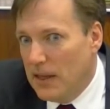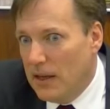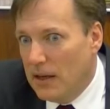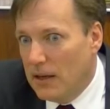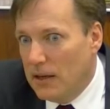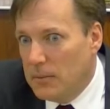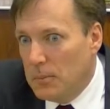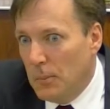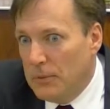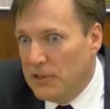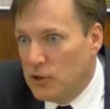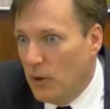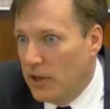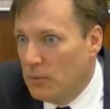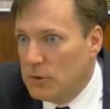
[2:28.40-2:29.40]
and I
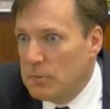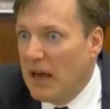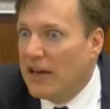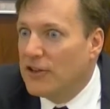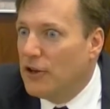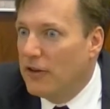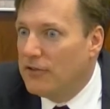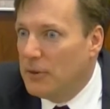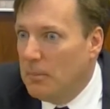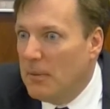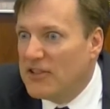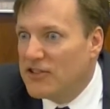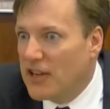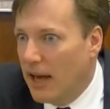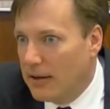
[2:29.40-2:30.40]
joined and was packed off to
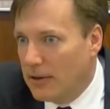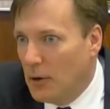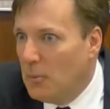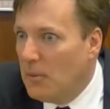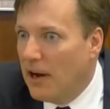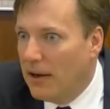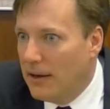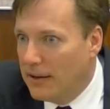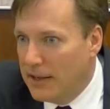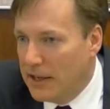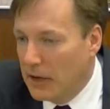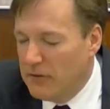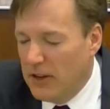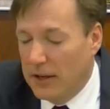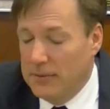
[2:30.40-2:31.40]
Muscat, Oman, and
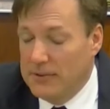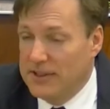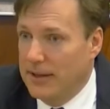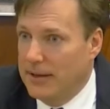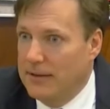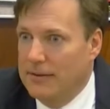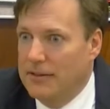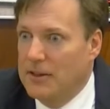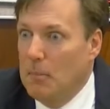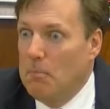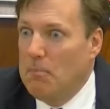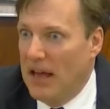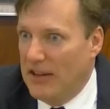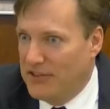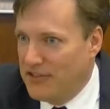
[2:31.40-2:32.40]
I thought it was like the
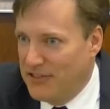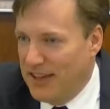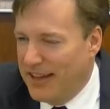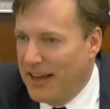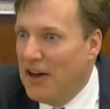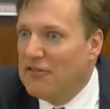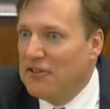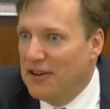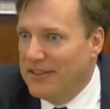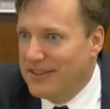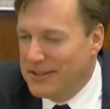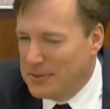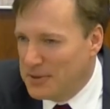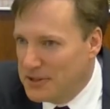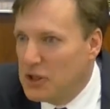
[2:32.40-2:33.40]
best thing ever.
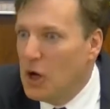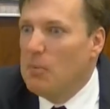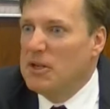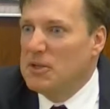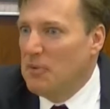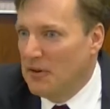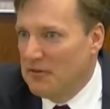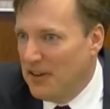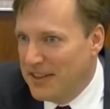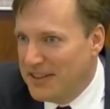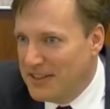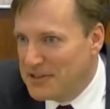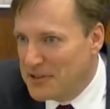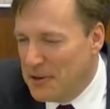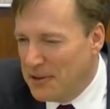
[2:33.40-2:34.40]
This was so much more fun
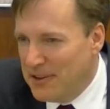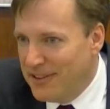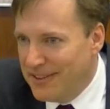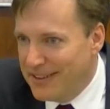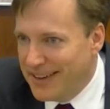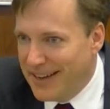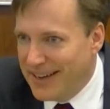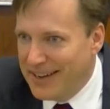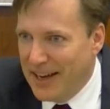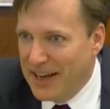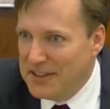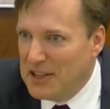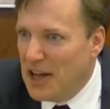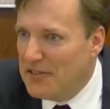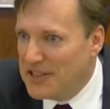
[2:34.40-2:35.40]
than school, and I, I
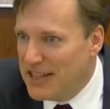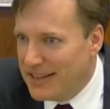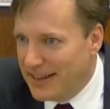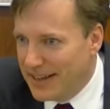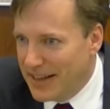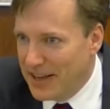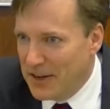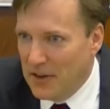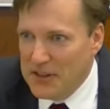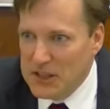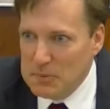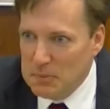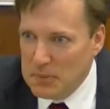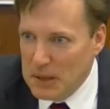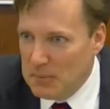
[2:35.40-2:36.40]
loved it. And I had all
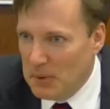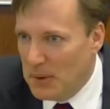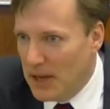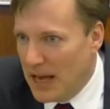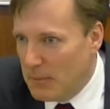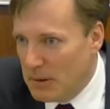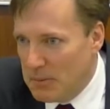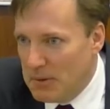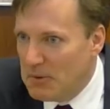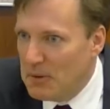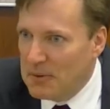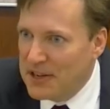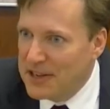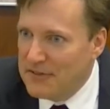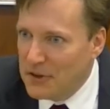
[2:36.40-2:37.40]
these people, happy people,
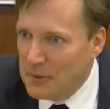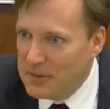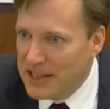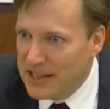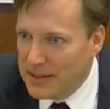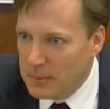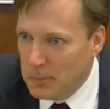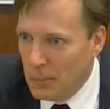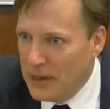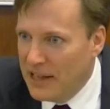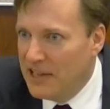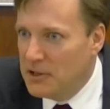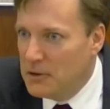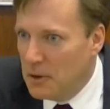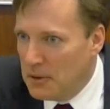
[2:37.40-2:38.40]
working for me and
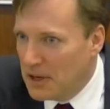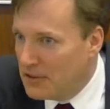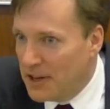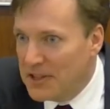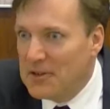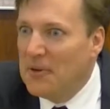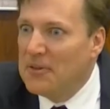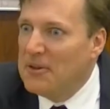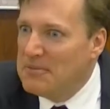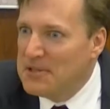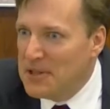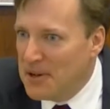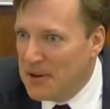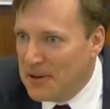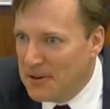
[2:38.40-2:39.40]
doing whatever I told them
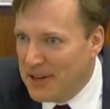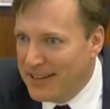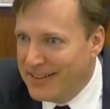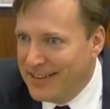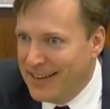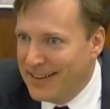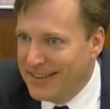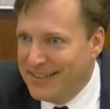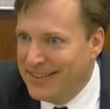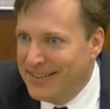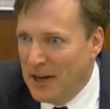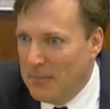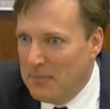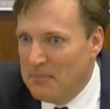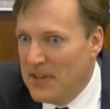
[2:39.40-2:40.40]
to, and and
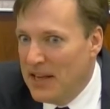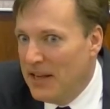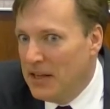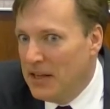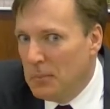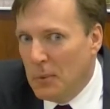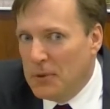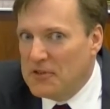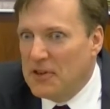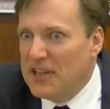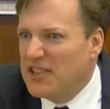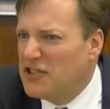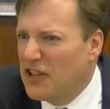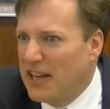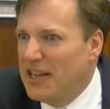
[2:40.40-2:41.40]
um, was very
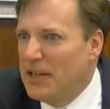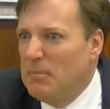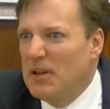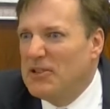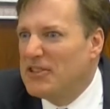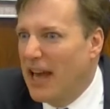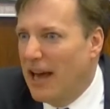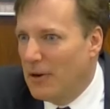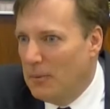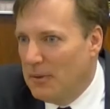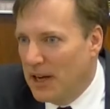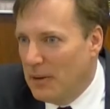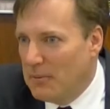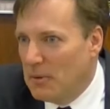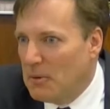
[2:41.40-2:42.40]
exciting Muscat
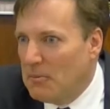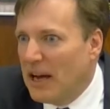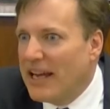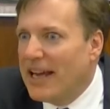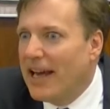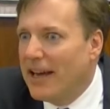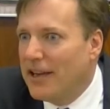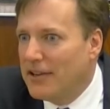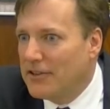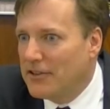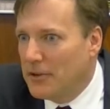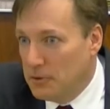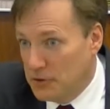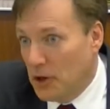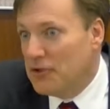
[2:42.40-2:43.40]
Oman. I remember my aunt,
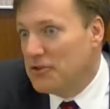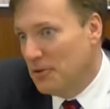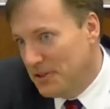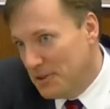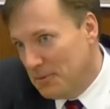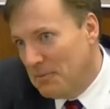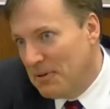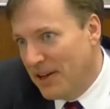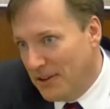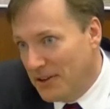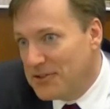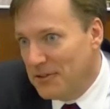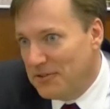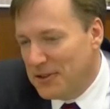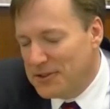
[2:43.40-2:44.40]
who was also a diplomat,
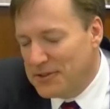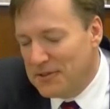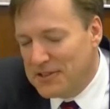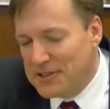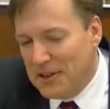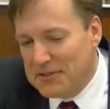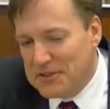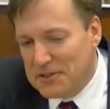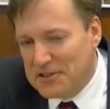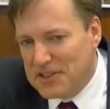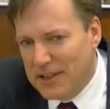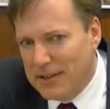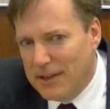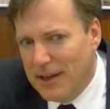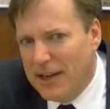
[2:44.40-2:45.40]
also a foreign service officer,
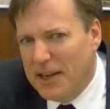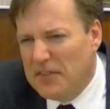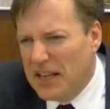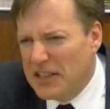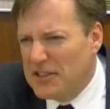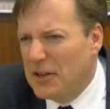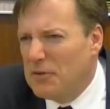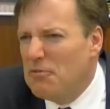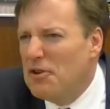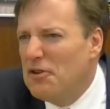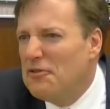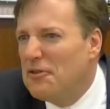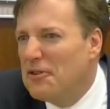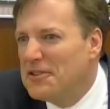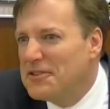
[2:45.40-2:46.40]
said that's like real
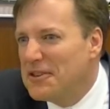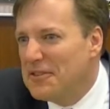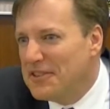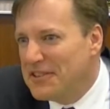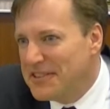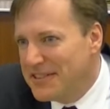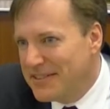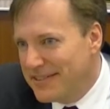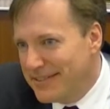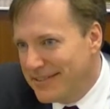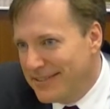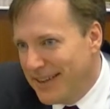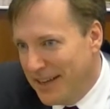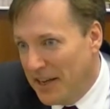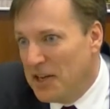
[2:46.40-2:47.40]
foreign service,
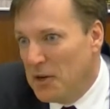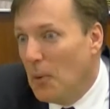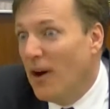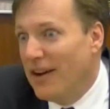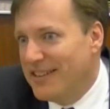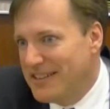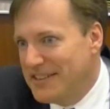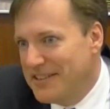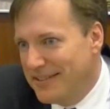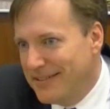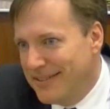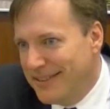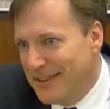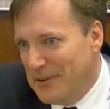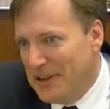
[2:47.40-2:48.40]
and, and it was.
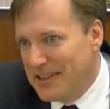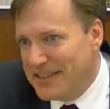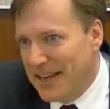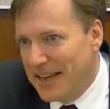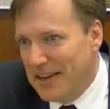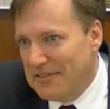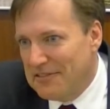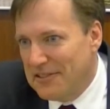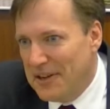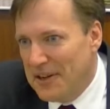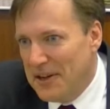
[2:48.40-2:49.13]
It was. I have